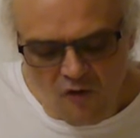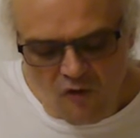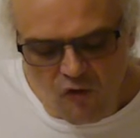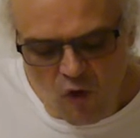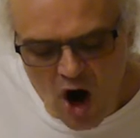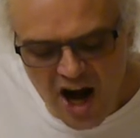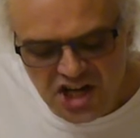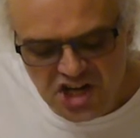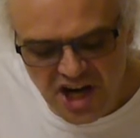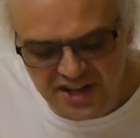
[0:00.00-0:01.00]
For I
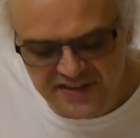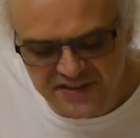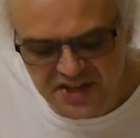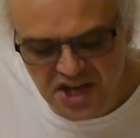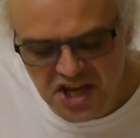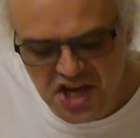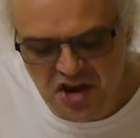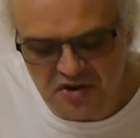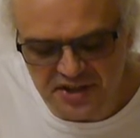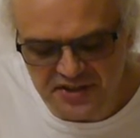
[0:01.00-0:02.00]
shan't stay
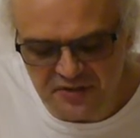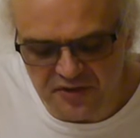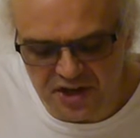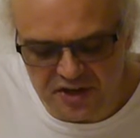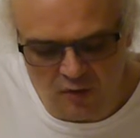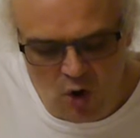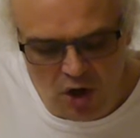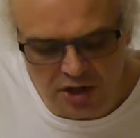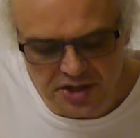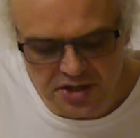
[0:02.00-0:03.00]
here in this wicked
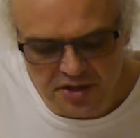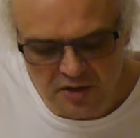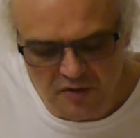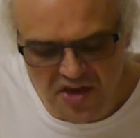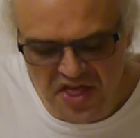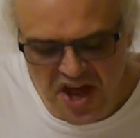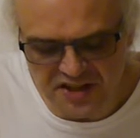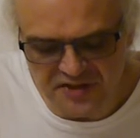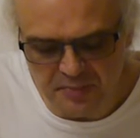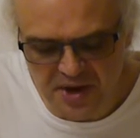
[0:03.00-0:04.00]
world when
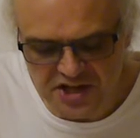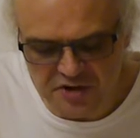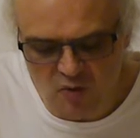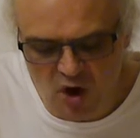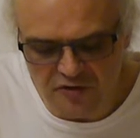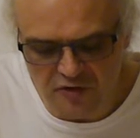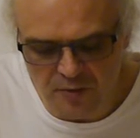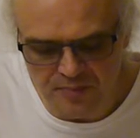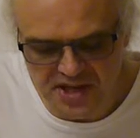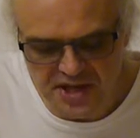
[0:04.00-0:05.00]
there's a better one for
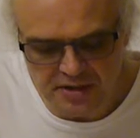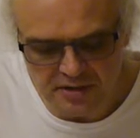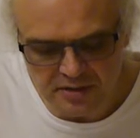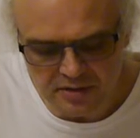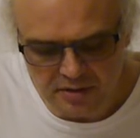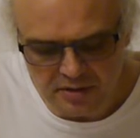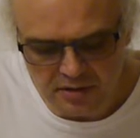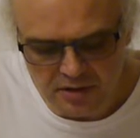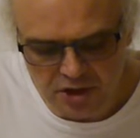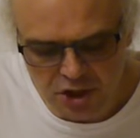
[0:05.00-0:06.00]
me.
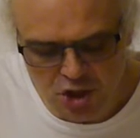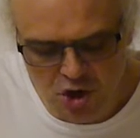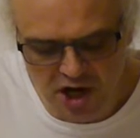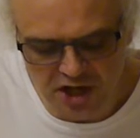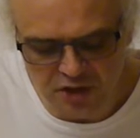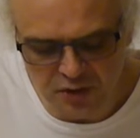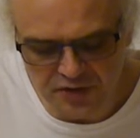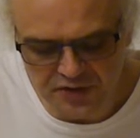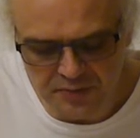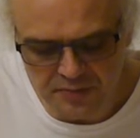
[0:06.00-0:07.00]
Joanna
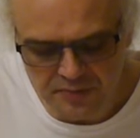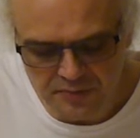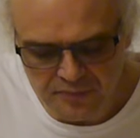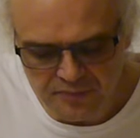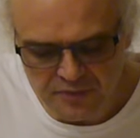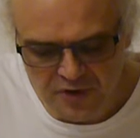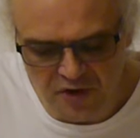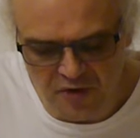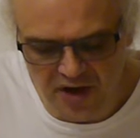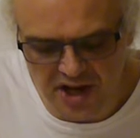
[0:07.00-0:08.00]
Newsom,
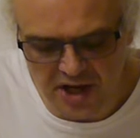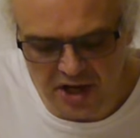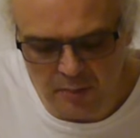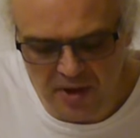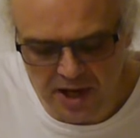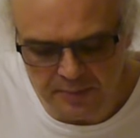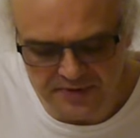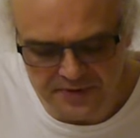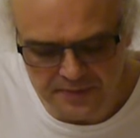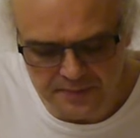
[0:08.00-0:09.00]
three little
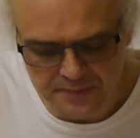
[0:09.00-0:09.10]
babes.